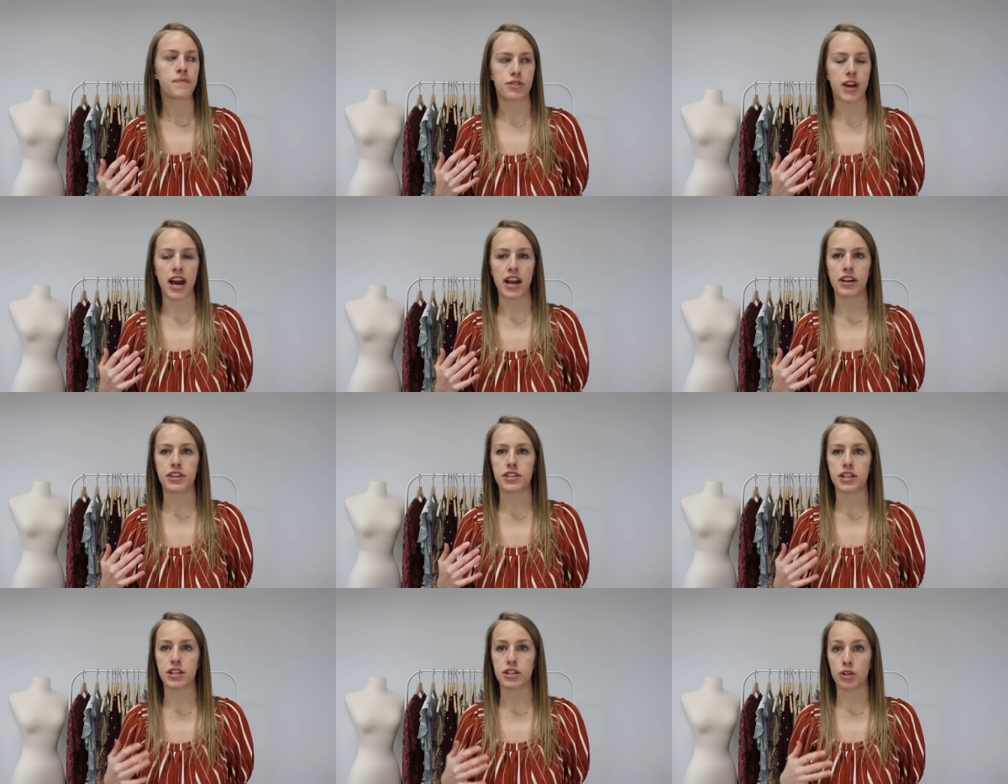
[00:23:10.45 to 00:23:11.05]

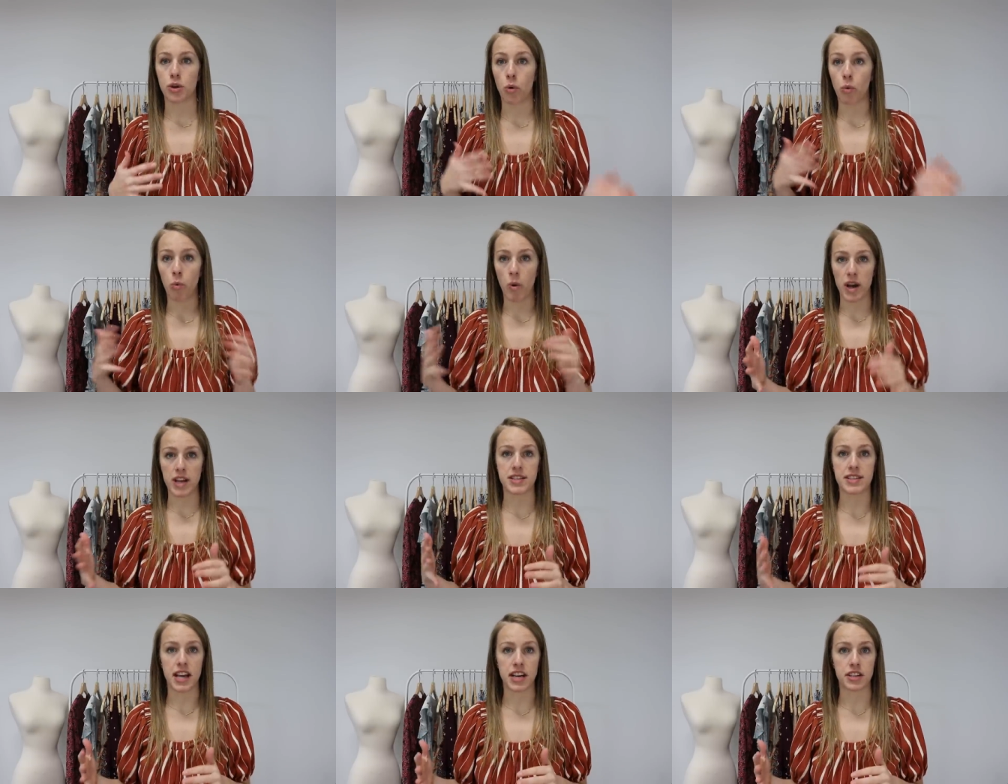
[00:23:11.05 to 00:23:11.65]
strategy to
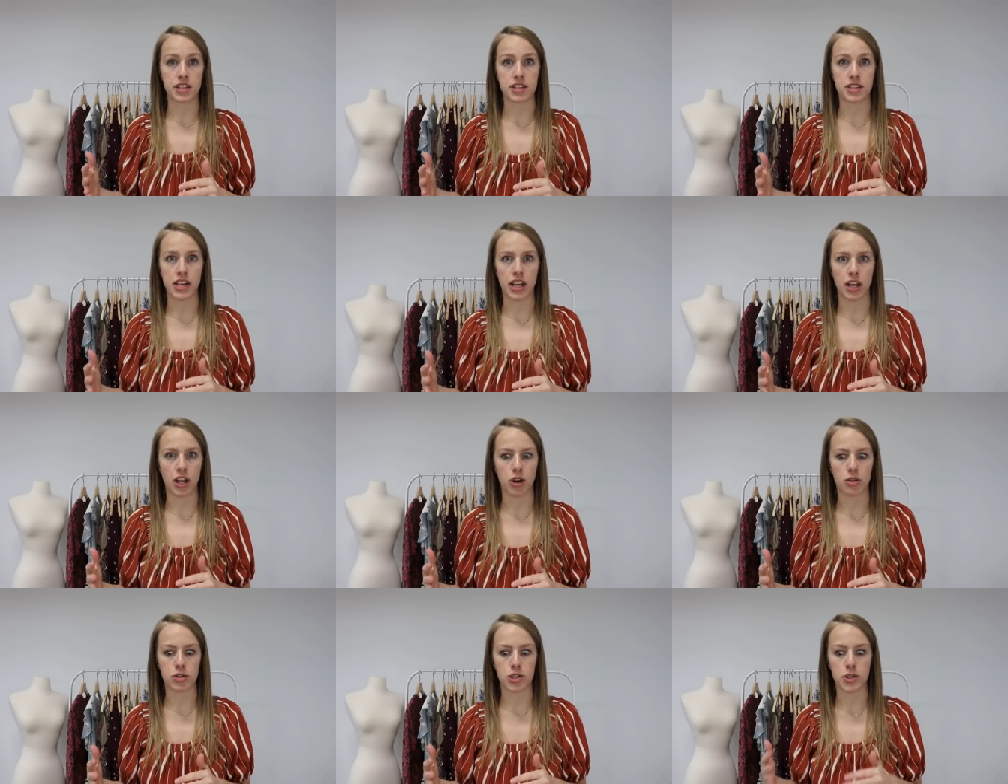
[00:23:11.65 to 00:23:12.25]
what sections
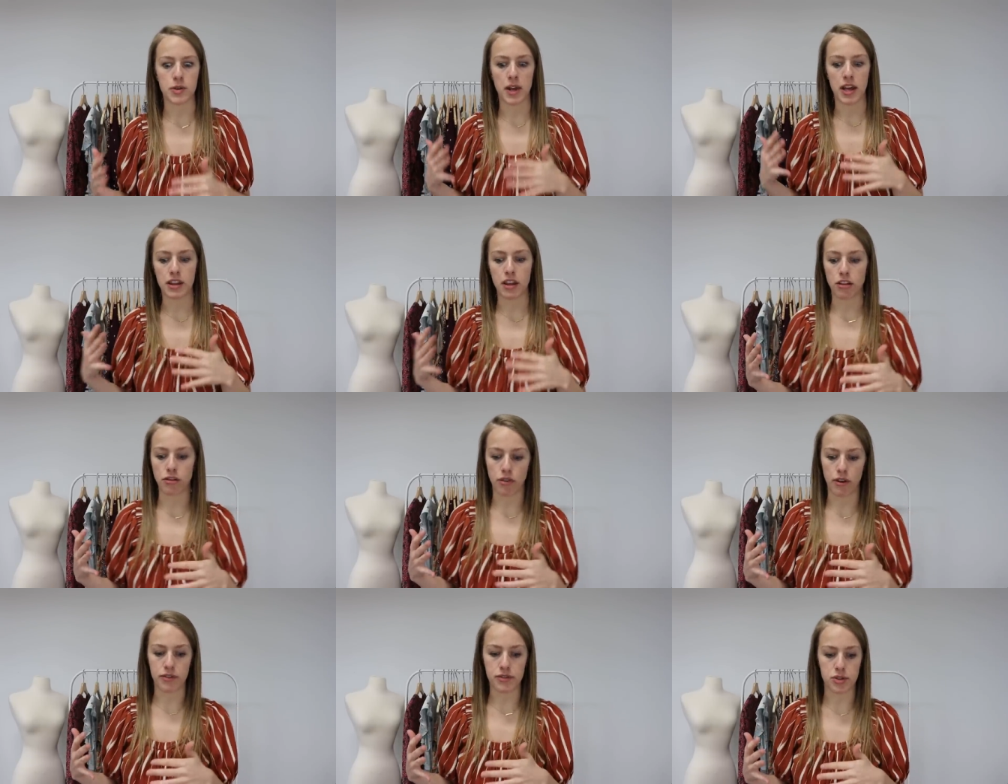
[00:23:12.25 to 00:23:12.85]
I go to in
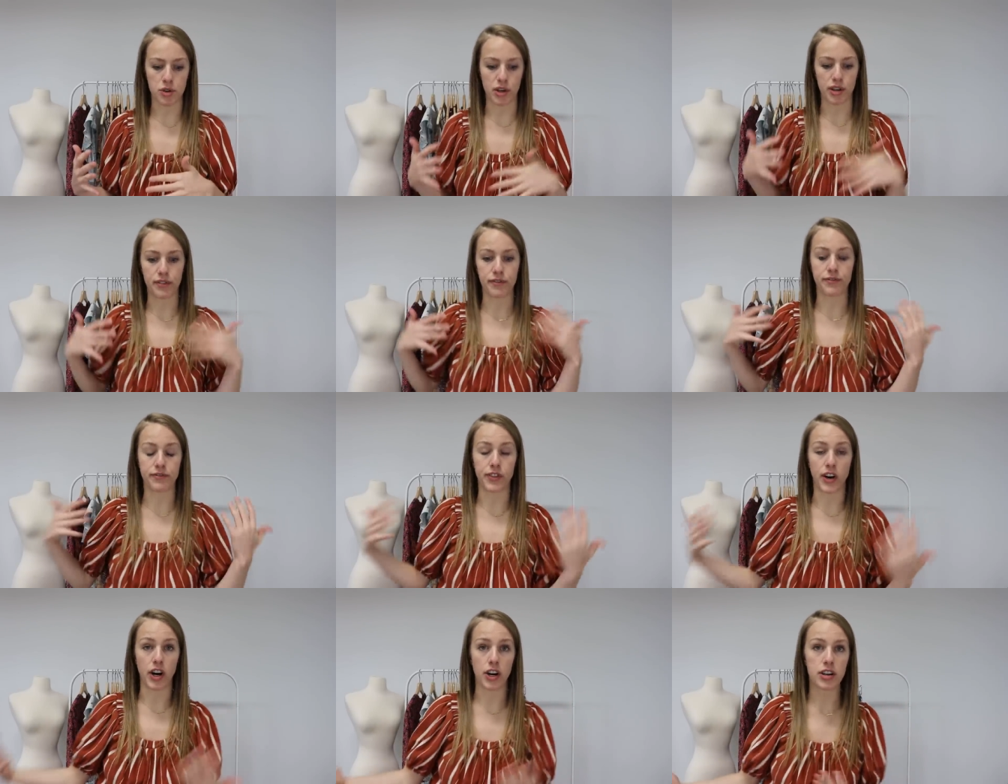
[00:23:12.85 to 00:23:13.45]
the thrift store
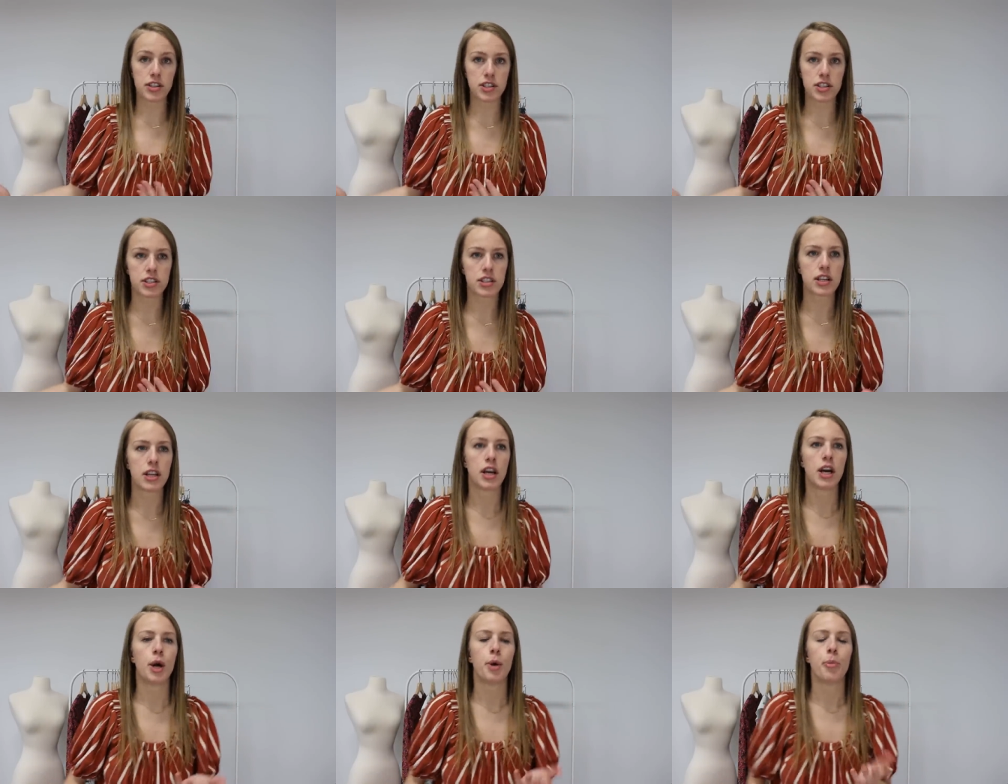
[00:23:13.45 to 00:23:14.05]
first.